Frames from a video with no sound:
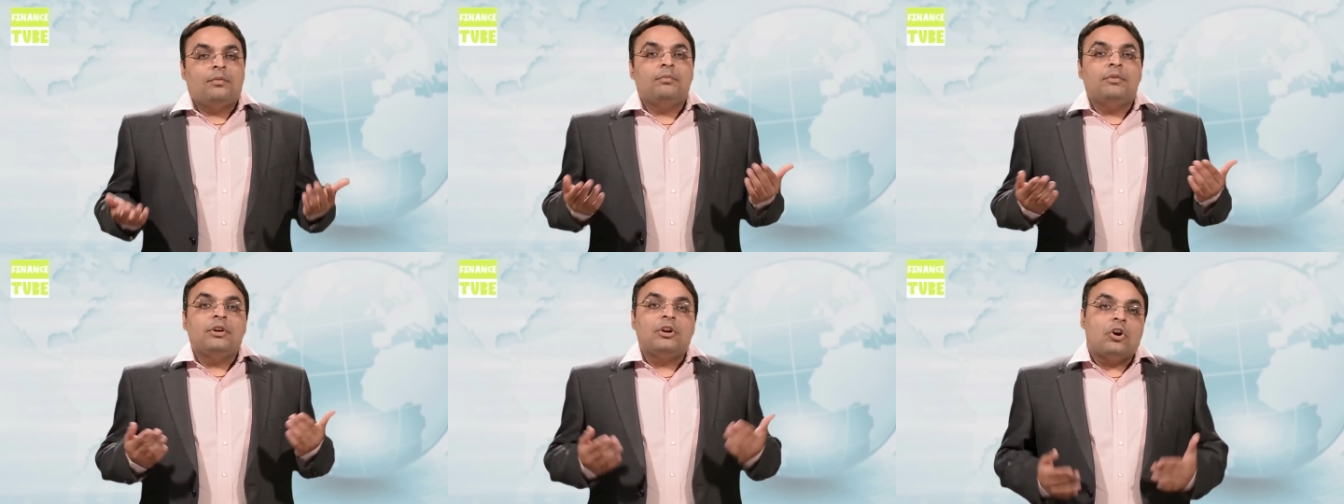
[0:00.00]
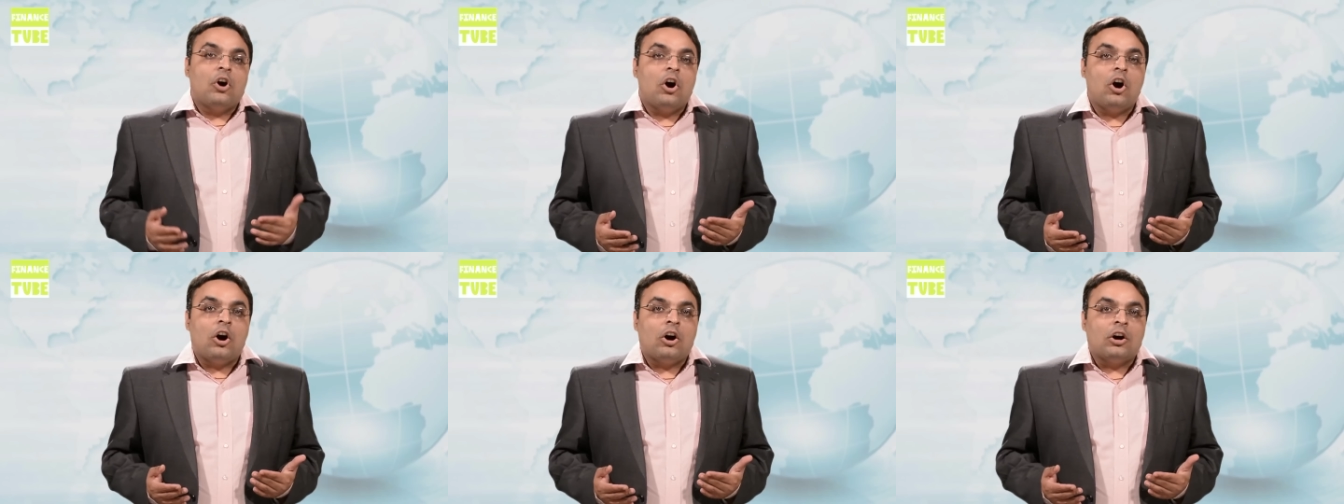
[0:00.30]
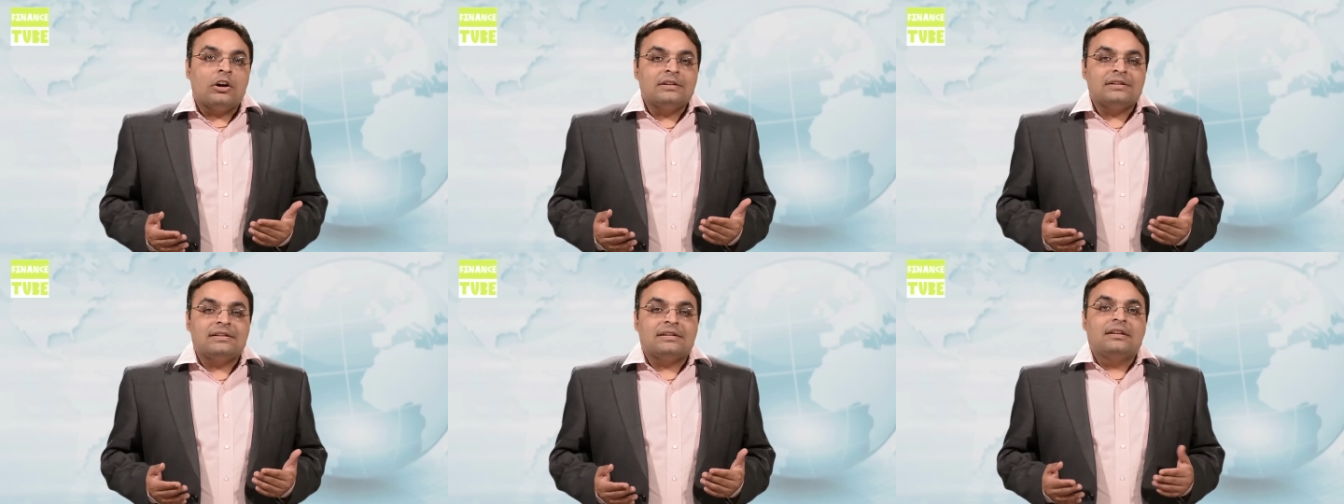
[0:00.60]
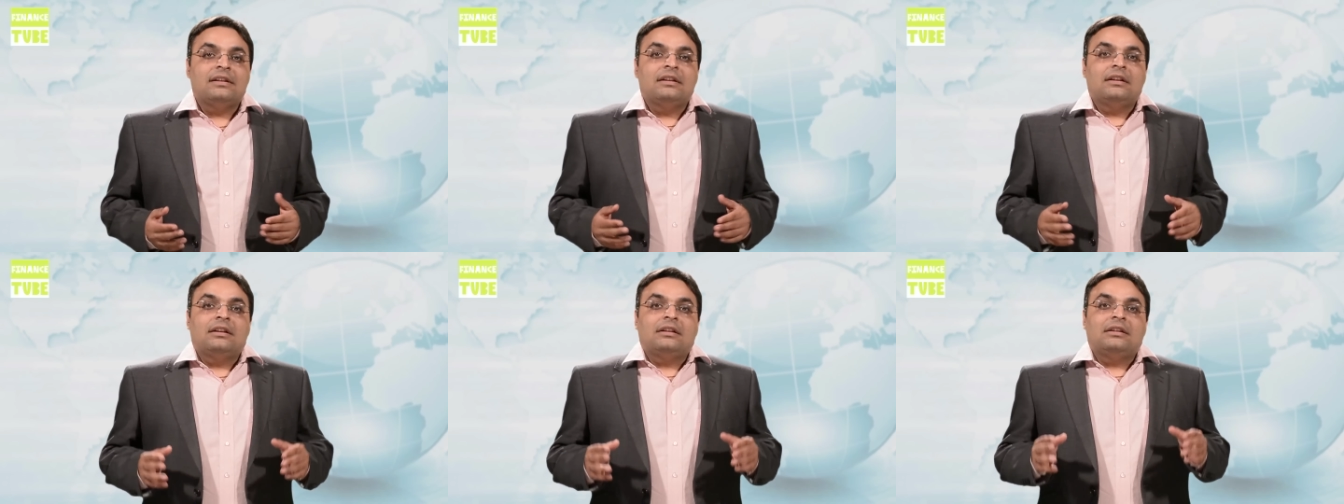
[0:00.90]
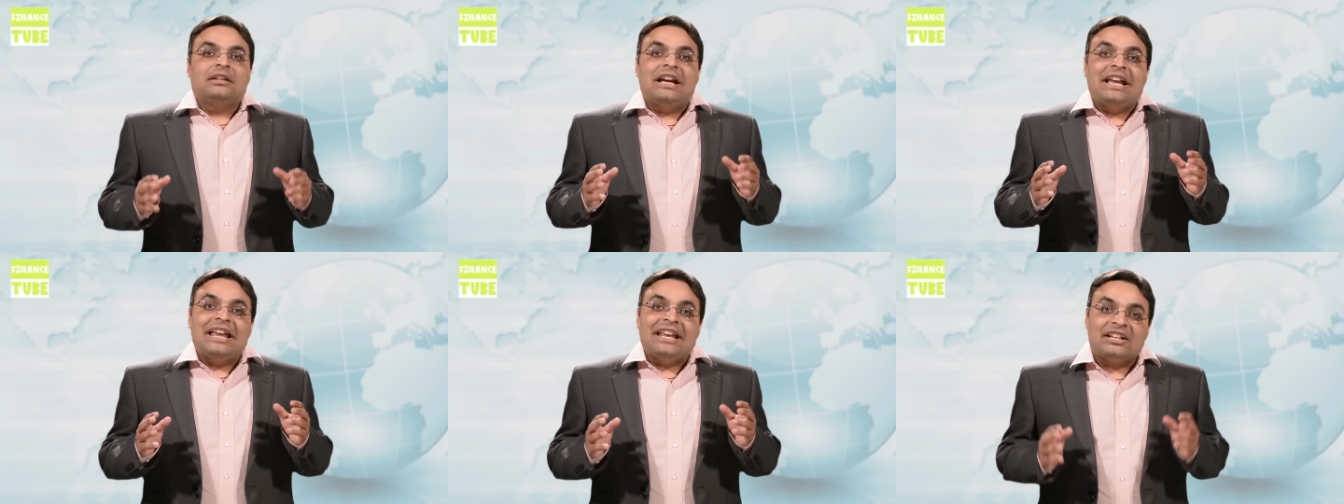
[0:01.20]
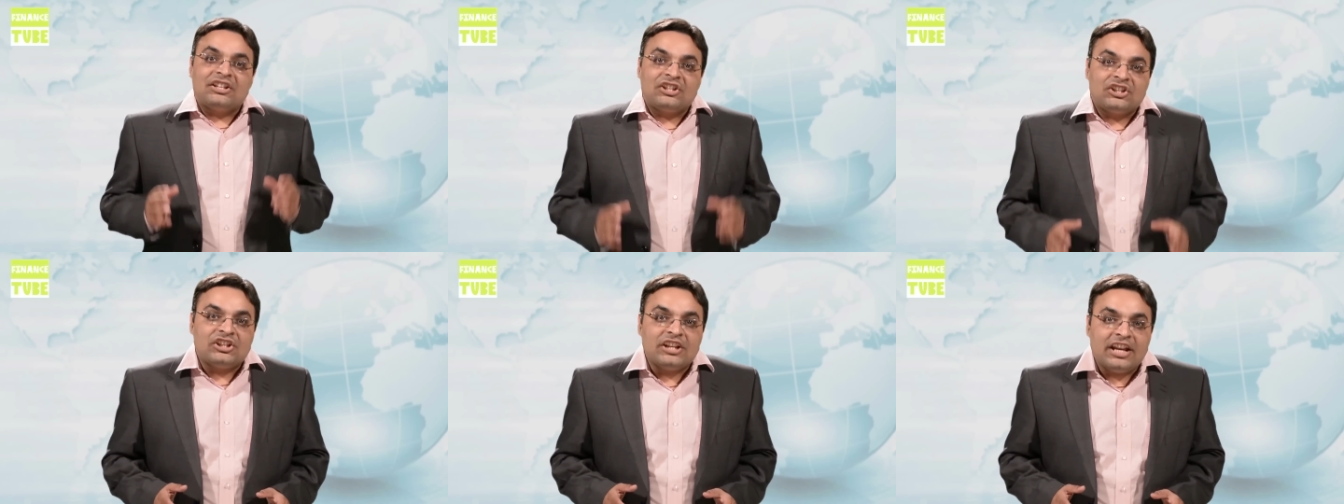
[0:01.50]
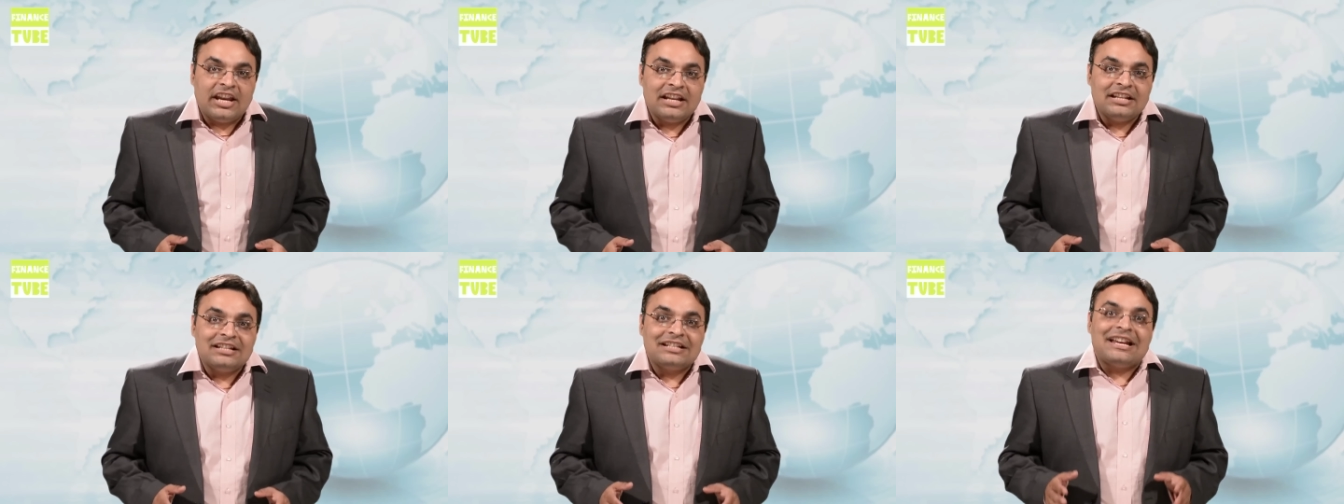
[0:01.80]
because the
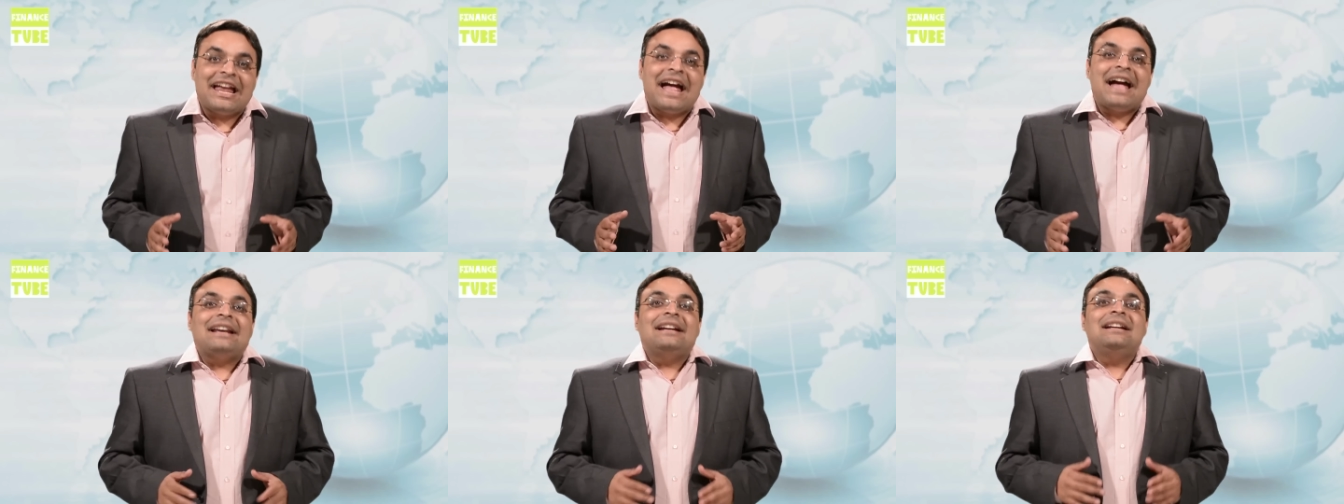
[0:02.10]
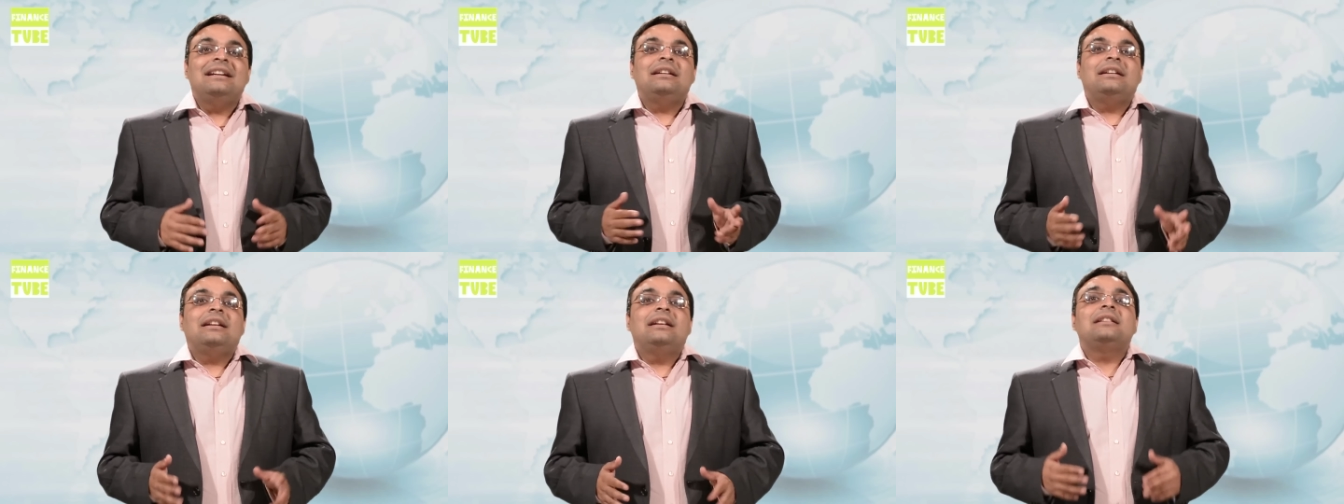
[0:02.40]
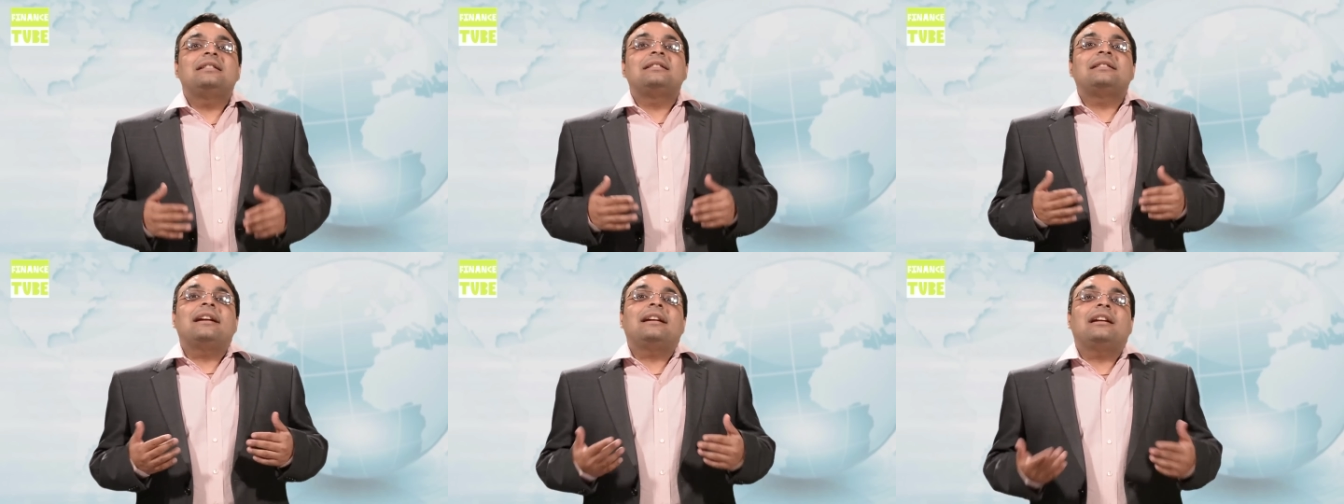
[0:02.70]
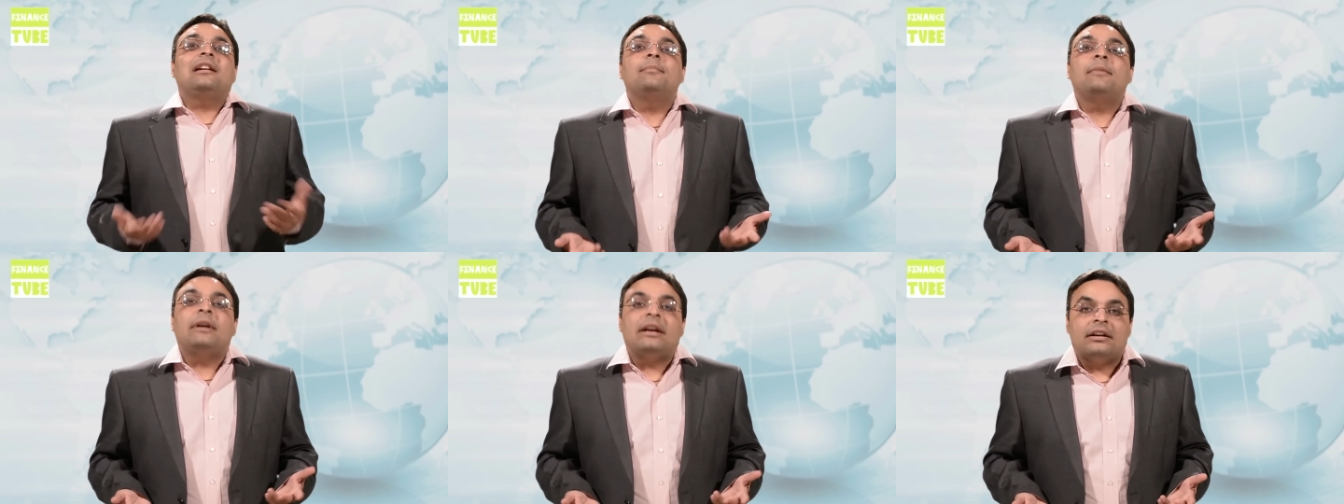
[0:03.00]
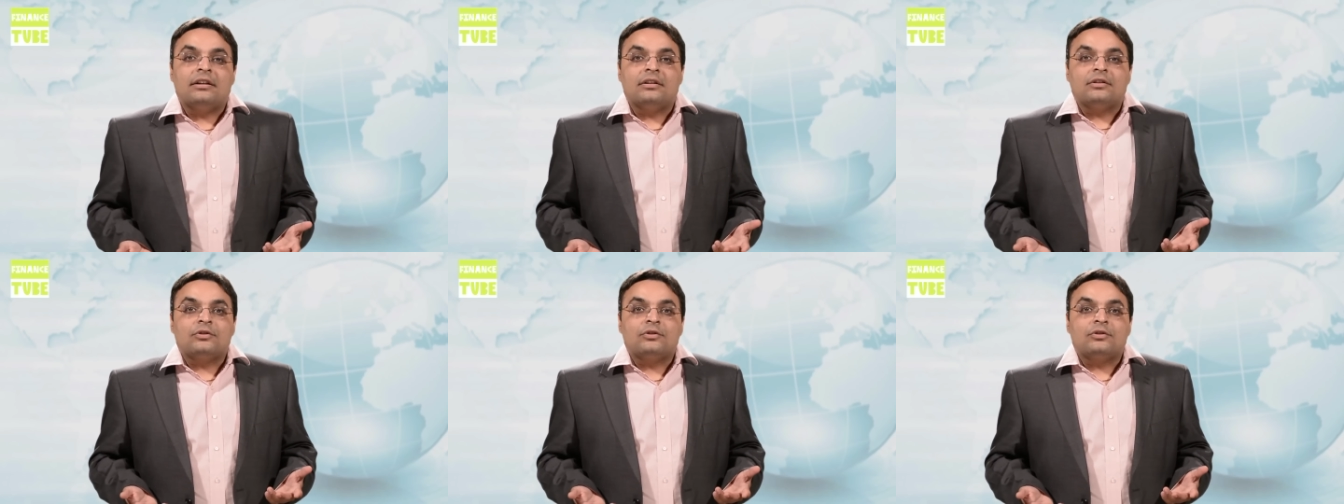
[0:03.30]
exchange guarantees settlement.